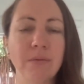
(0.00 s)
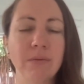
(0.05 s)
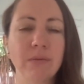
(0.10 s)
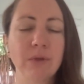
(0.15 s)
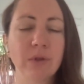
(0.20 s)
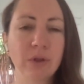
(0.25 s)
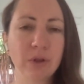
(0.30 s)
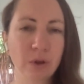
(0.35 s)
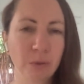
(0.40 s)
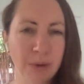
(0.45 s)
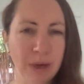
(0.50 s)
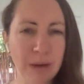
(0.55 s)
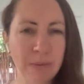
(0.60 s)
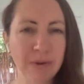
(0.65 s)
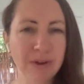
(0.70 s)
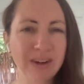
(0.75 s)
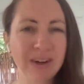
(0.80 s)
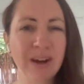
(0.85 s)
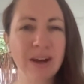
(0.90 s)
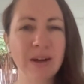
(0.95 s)
So you'll be able
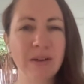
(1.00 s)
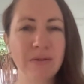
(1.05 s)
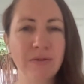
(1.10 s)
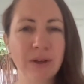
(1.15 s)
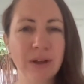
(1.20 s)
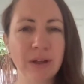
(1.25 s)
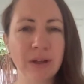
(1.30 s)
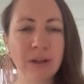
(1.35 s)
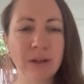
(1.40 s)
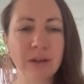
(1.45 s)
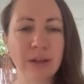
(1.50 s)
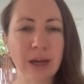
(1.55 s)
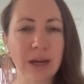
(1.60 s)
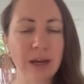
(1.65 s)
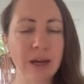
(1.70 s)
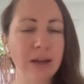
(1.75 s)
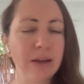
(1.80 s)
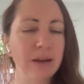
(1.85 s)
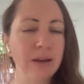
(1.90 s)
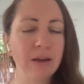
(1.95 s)
to kind of feel into that,
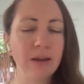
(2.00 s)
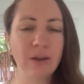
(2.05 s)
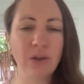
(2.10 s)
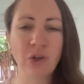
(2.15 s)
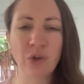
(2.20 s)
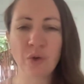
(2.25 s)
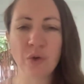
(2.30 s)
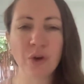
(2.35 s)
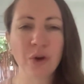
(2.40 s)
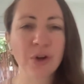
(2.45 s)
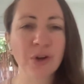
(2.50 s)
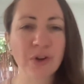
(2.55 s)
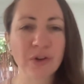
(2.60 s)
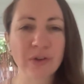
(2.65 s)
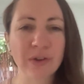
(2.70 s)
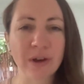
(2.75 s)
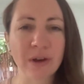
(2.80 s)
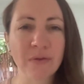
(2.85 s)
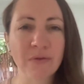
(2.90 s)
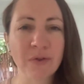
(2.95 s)
and you know
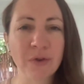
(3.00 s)
yourself.